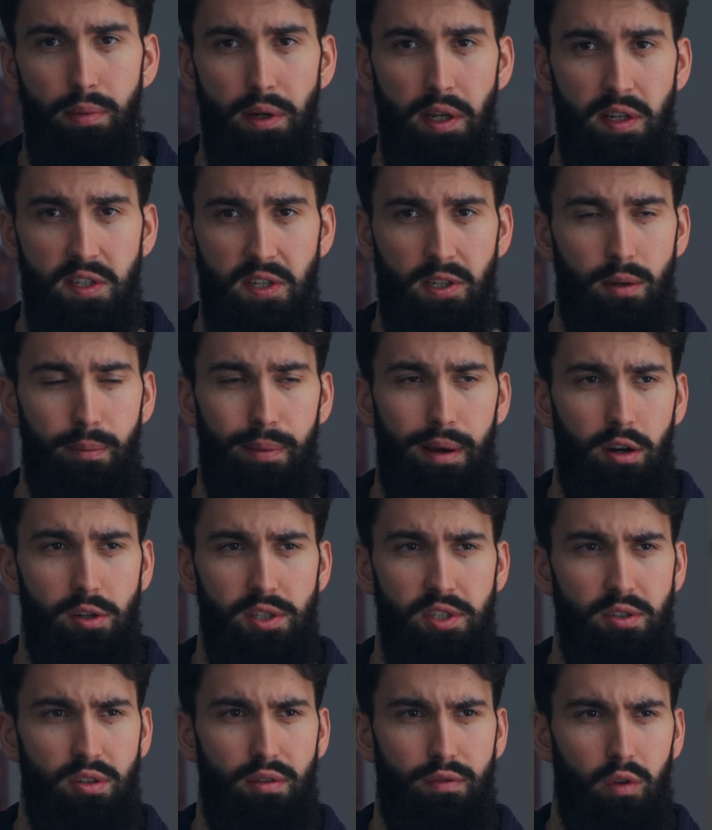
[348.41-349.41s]
but it is a
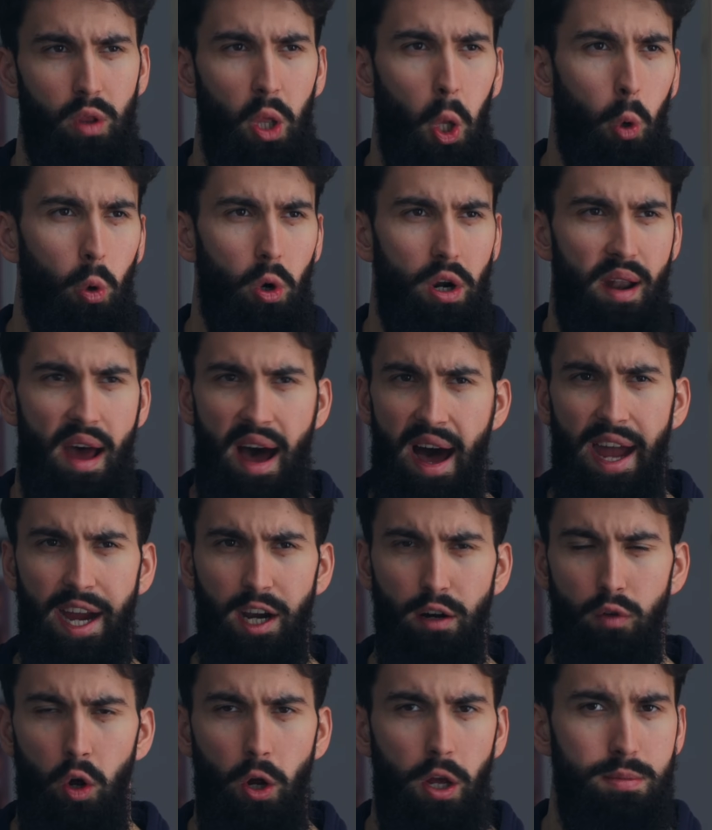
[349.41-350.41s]
comparison of lower and
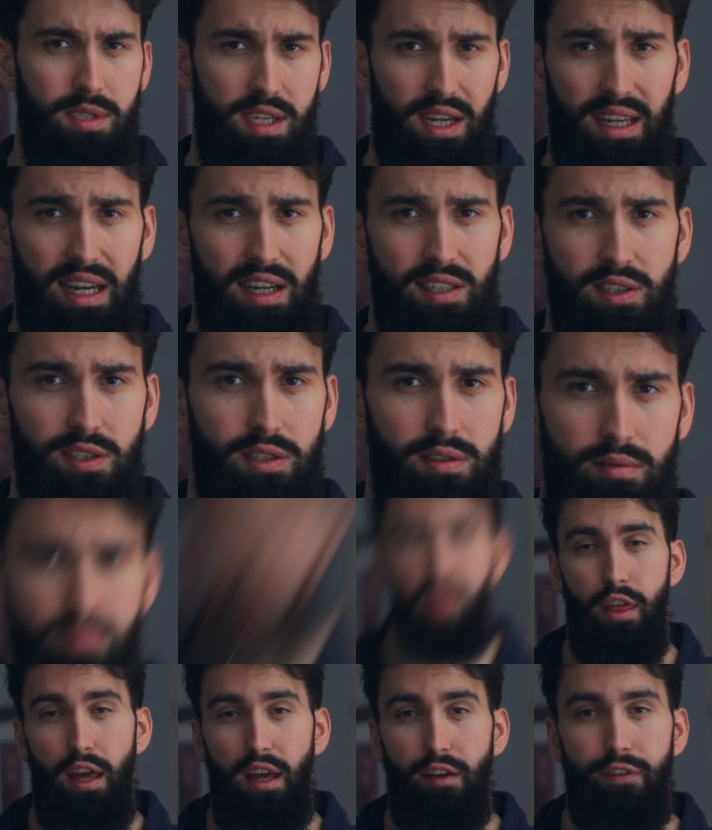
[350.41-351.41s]
higher volumes, I guess.
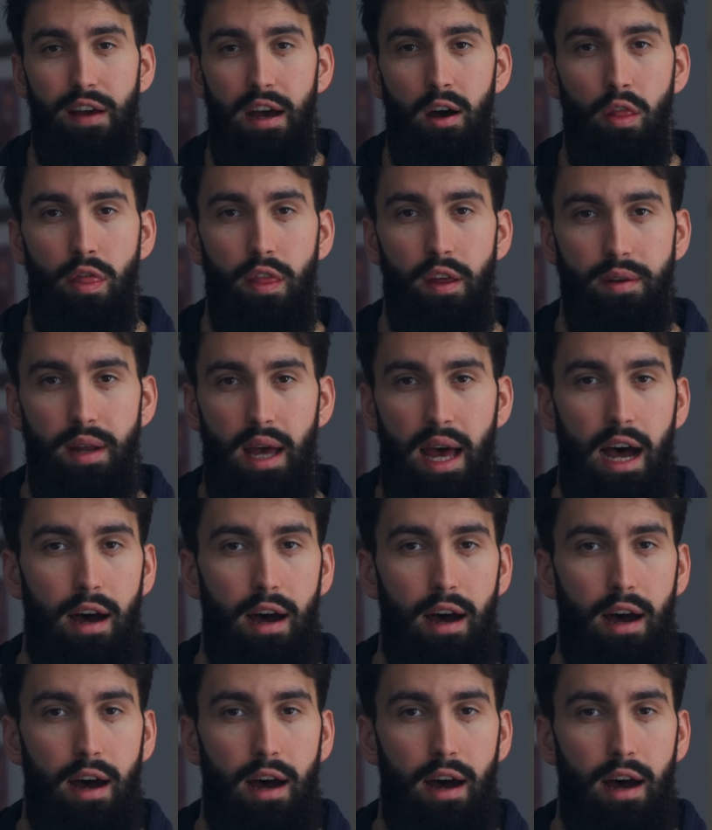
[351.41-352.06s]
They found that